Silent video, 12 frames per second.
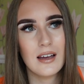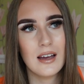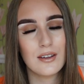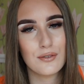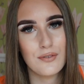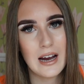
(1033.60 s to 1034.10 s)

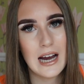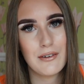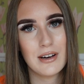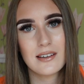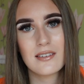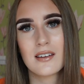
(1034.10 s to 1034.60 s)
is
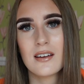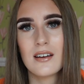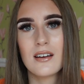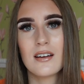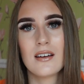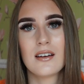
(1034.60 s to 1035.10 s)
varied
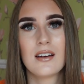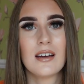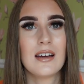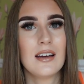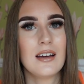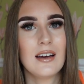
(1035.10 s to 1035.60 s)

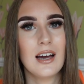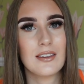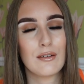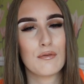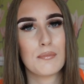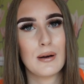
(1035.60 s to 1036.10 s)
at
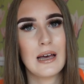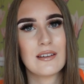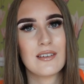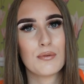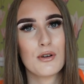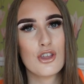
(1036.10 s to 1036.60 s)
different
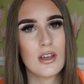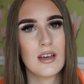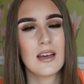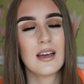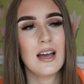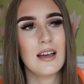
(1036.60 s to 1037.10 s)
places, which
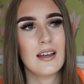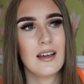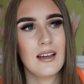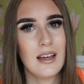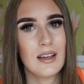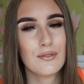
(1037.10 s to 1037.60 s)

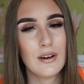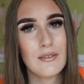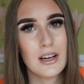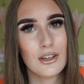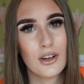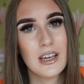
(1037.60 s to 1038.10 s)
is
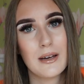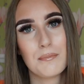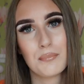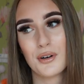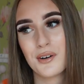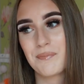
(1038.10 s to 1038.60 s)
very annoying,
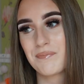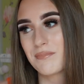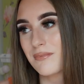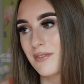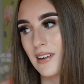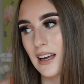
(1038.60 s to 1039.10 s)
but
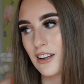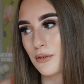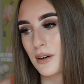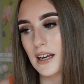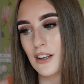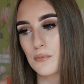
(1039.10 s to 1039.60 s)
it is
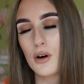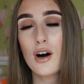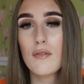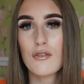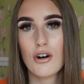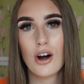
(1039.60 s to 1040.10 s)
what it is. But
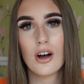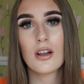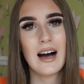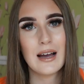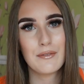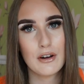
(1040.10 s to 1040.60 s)
overall,
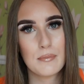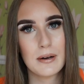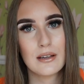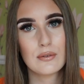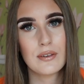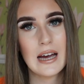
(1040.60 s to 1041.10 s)
I am very
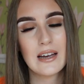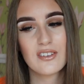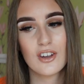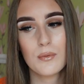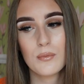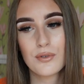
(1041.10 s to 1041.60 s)
pleased with
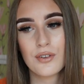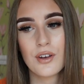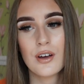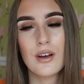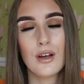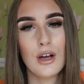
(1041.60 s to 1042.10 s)
items.
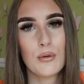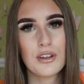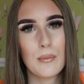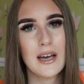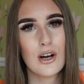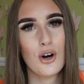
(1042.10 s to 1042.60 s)
Would
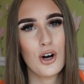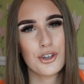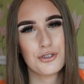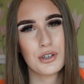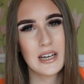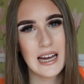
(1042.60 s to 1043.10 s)
I make an
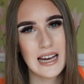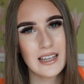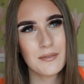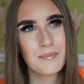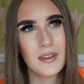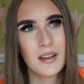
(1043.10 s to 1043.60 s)
order again?